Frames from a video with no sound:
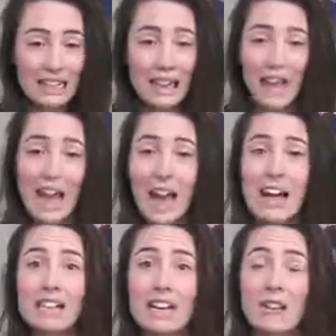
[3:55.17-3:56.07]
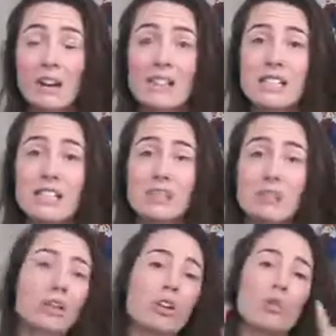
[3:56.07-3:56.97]
I ask if I see
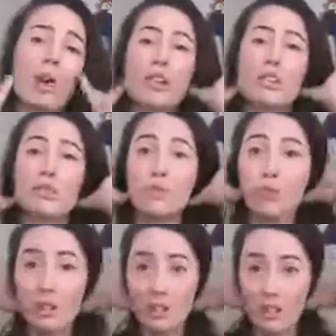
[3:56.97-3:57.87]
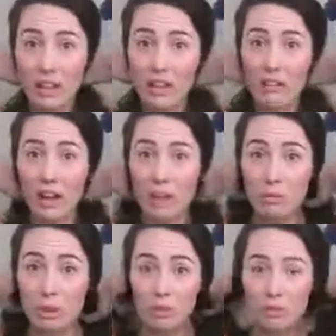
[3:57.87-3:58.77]
someone who has fruit in their life that
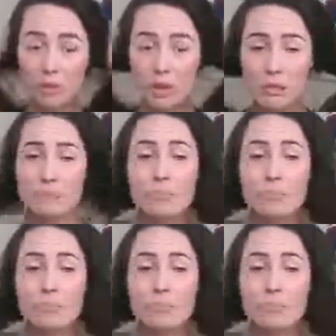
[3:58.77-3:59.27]
I'm looking for,